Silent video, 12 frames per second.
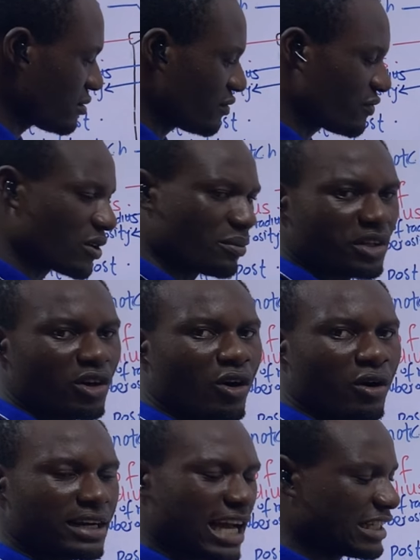from the
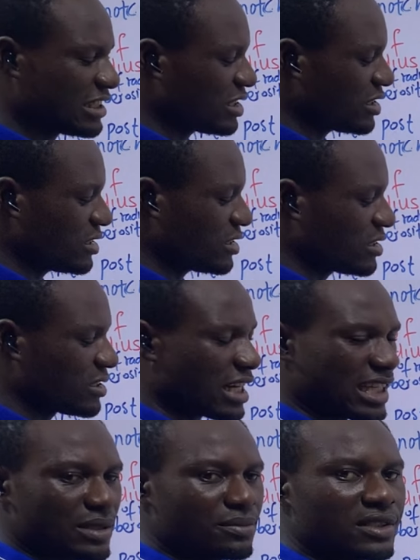ulna is
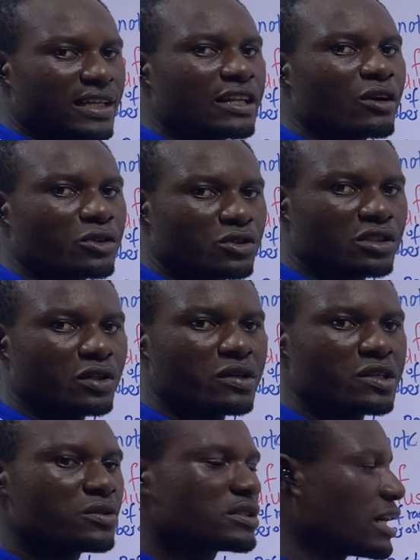transmitted onto the
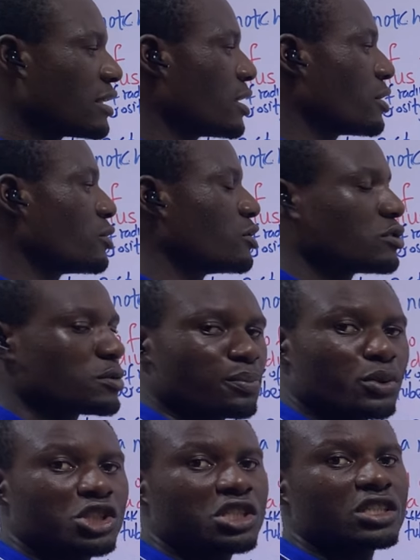radius, and the radius
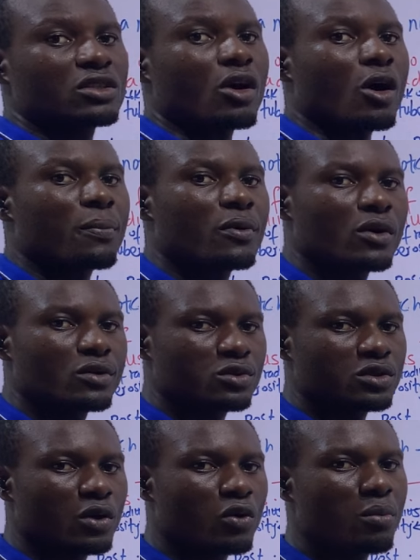pushes it up to
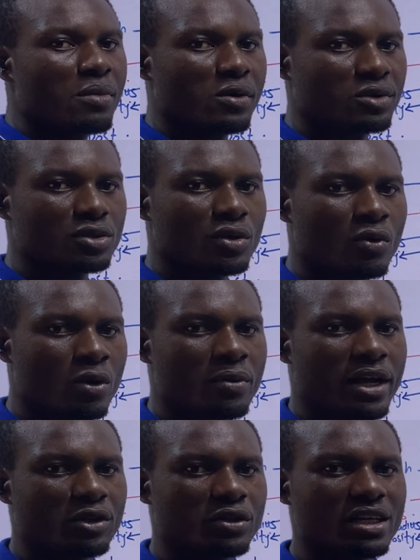the humerus when we
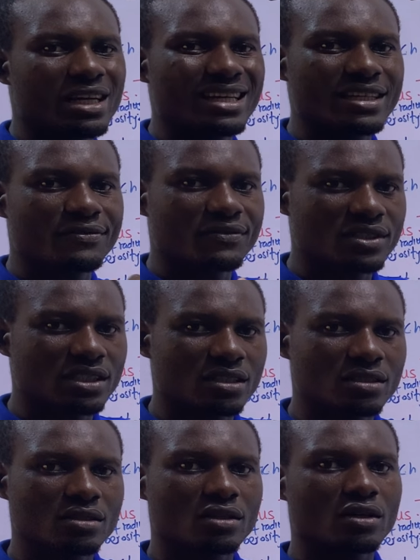are doing
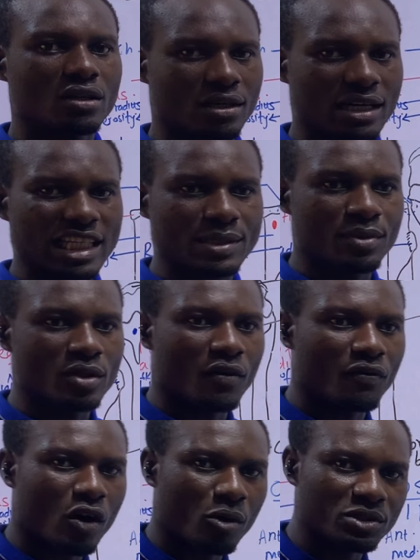lifting, grasping
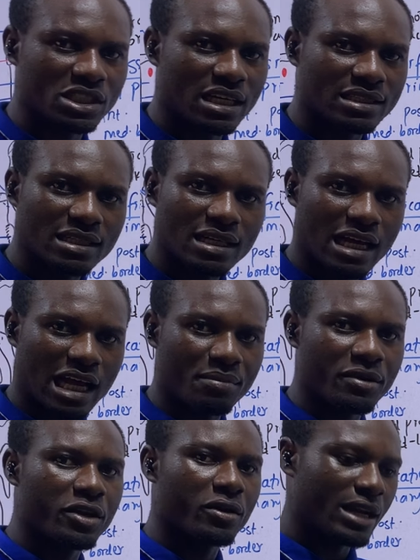of objects, and
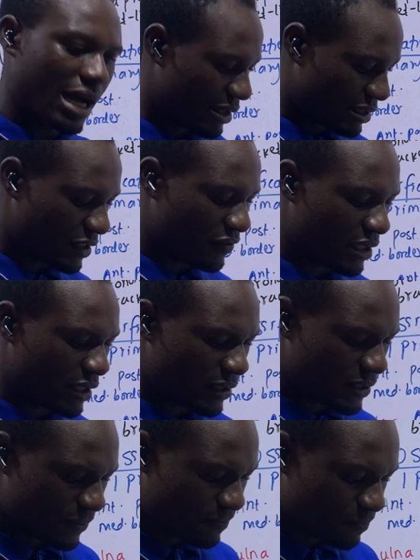many other activities.